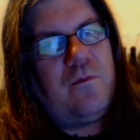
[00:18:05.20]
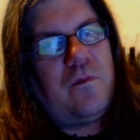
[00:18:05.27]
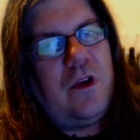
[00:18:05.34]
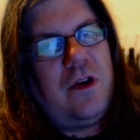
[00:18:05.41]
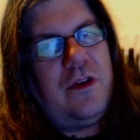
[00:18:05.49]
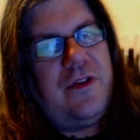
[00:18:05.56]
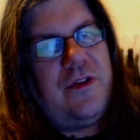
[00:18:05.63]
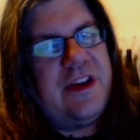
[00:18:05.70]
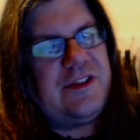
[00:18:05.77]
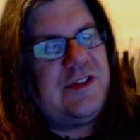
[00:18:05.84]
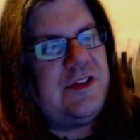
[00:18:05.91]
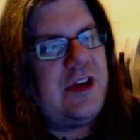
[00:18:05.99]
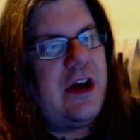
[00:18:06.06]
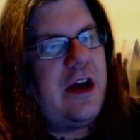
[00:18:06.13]
this
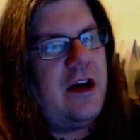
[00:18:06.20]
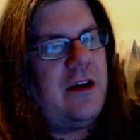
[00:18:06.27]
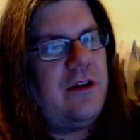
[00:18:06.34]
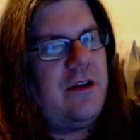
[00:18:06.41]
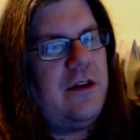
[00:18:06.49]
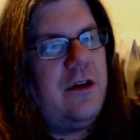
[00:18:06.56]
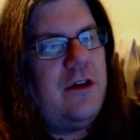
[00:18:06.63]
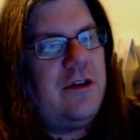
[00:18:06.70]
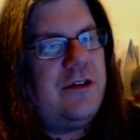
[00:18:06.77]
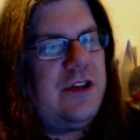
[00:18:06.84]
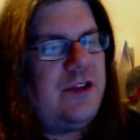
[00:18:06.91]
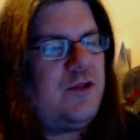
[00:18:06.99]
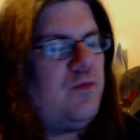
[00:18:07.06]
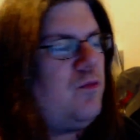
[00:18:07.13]

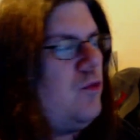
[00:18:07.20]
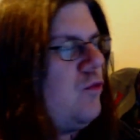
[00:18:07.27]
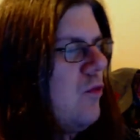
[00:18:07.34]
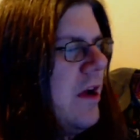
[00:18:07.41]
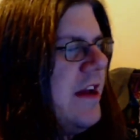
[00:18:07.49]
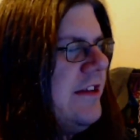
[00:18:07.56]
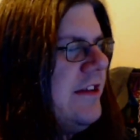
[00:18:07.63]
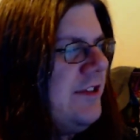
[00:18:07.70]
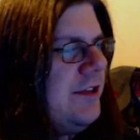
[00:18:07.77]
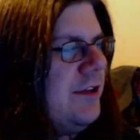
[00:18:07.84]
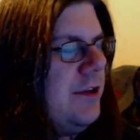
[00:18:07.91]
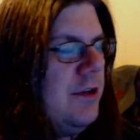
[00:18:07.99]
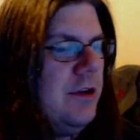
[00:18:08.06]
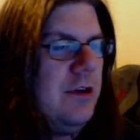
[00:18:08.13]
great
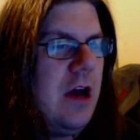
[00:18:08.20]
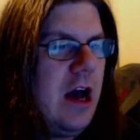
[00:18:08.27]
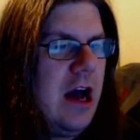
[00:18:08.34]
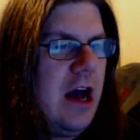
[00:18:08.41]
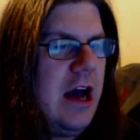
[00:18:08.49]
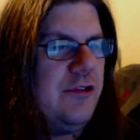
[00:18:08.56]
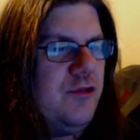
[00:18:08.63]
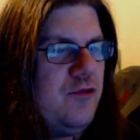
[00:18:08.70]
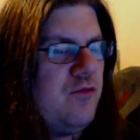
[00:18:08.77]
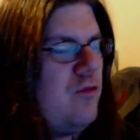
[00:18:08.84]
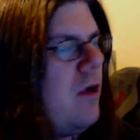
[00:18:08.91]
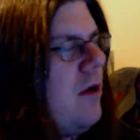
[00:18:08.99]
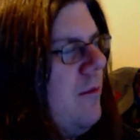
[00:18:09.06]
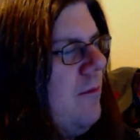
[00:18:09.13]

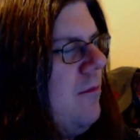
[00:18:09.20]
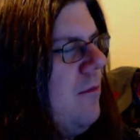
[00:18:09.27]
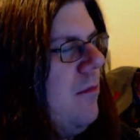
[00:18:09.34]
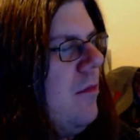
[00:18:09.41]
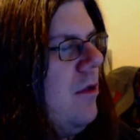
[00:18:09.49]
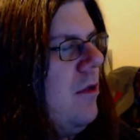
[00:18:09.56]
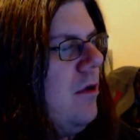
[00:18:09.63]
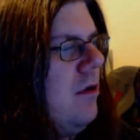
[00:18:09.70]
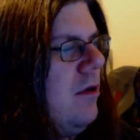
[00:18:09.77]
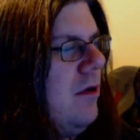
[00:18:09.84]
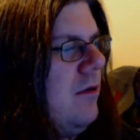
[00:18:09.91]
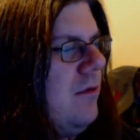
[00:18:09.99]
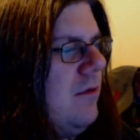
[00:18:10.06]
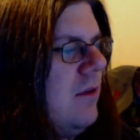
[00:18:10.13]
drum,
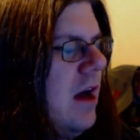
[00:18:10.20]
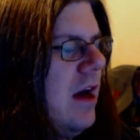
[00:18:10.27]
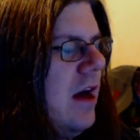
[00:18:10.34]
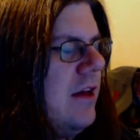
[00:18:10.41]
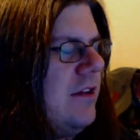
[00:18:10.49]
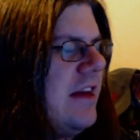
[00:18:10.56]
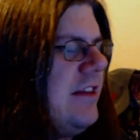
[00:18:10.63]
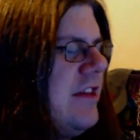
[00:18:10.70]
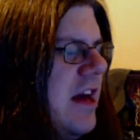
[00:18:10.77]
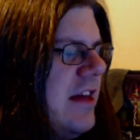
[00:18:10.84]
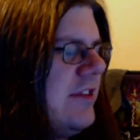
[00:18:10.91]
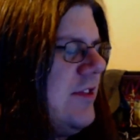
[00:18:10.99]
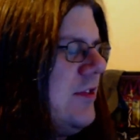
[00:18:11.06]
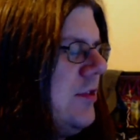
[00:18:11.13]
like not
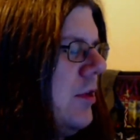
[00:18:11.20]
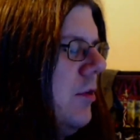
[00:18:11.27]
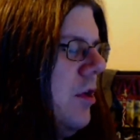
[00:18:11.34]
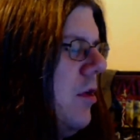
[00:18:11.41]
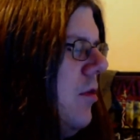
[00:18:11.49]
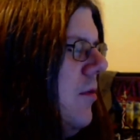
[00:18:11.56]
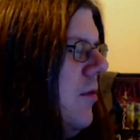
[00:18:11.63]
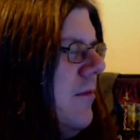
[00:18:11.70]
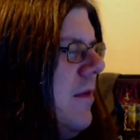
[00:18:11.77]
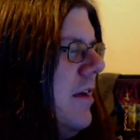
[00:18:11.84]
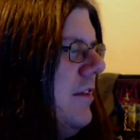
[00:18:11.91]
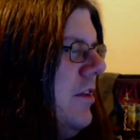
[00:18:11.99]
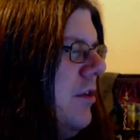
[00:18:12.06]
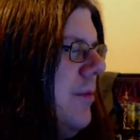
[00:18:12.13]
solo, a
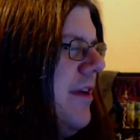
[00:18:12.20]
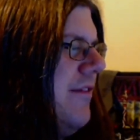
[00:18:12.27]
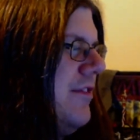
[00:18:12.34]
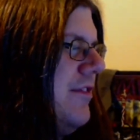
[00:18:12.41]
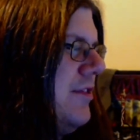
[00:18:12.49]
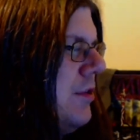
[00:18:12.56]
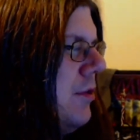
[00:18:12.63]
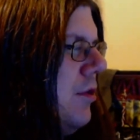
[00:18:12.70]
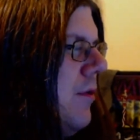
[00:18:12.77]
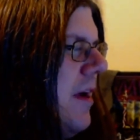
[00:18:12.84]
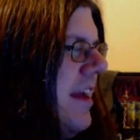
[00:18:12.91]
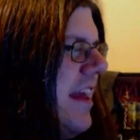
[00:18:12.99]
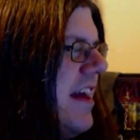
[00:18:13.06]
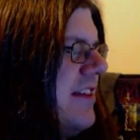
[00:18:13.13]
little bit of a solo, I
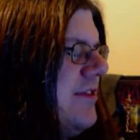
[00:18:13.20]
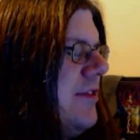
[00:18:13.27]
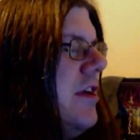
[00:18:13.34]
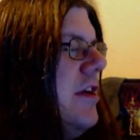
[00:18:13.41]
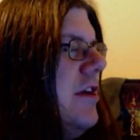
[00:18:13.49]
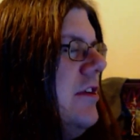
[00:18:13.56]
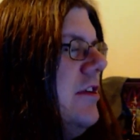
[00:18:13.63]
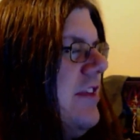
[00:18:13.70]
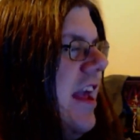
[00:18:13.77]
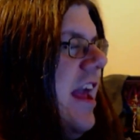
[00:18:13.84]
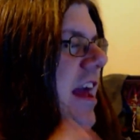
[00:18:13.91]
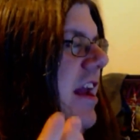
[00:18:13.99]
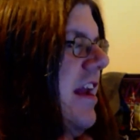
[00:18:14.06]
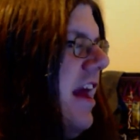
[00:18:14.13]
guess, to
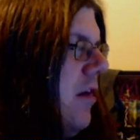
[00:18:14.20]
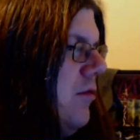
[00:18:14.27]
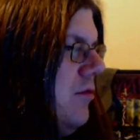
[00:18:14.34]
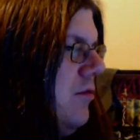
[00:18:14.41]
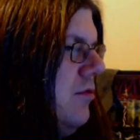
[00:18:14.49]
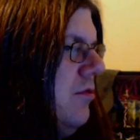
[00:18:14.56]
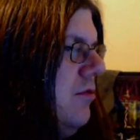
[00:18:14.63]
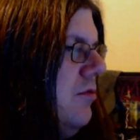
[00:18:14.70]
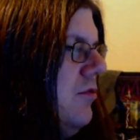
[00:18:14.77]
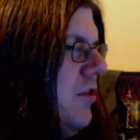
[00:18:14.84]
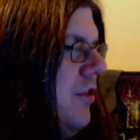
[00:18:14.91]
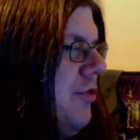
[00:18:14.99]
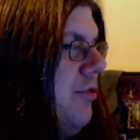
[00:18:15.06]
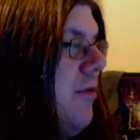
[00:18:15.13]
end out the
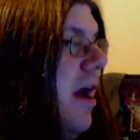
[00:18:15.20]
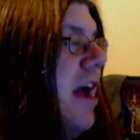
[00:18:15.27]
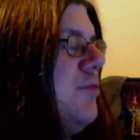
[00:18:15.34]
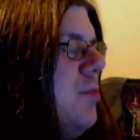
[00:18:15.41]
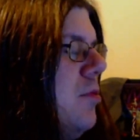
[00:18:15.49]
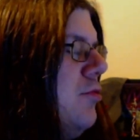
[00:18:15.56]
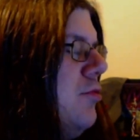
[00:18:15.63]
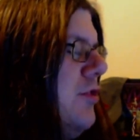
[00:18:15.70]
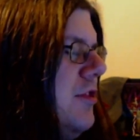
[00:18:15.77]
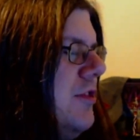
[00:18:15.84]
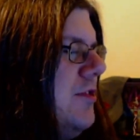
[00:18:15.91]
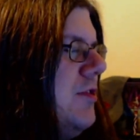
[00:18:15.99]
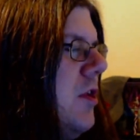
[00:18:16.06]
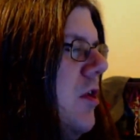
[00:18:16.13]
thrash portion of the
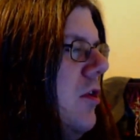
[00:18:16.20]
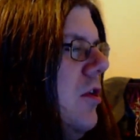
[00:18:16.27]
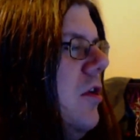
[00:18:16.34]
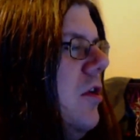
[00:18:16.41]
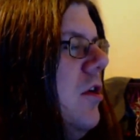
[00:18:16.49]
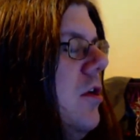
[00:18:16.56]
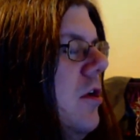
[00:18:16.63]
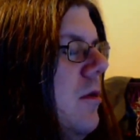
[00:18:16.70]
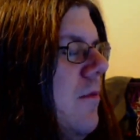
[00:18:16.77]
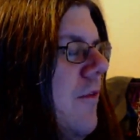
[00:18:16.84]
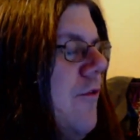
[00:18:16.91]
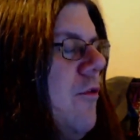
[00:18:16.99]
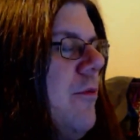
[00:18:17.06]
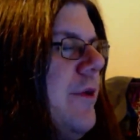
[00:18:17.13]
song
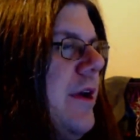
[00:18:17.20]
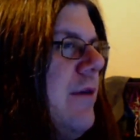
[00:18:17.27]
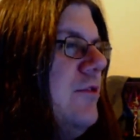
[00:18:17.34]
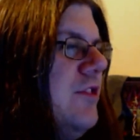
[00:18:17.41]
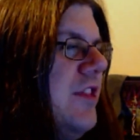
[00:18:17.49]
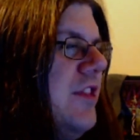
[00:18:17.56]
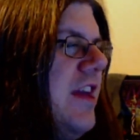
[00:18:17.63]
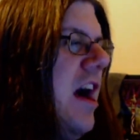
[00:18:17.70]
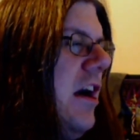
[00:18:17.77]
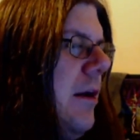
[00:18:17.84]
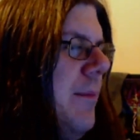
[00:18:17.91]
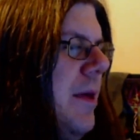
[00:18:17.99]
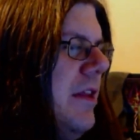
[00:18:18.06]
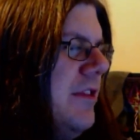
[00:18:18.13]
before we go into the a
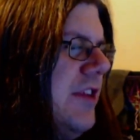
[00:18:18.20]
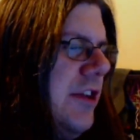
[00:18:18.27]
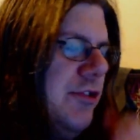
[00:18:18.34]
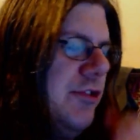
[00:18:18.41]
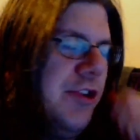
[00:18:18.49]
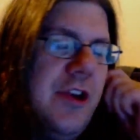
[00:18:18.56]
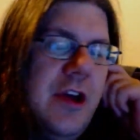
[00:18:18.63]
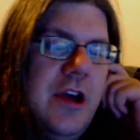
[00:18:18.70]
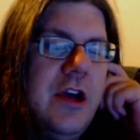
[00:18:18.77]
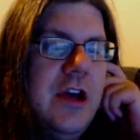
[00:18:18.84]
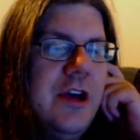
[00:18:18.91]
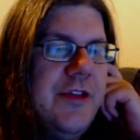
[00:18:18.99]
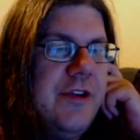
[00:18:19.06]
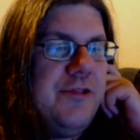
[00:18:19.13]
cappella section.
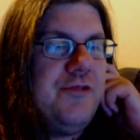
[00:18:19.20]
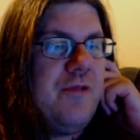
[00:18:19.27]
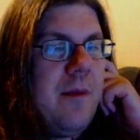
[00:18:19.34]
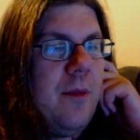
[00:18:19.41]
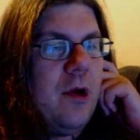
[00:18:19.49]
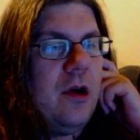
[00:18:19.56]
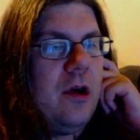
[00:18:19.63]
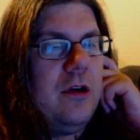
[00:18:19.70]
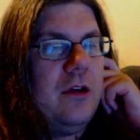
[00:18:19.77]
Their drummer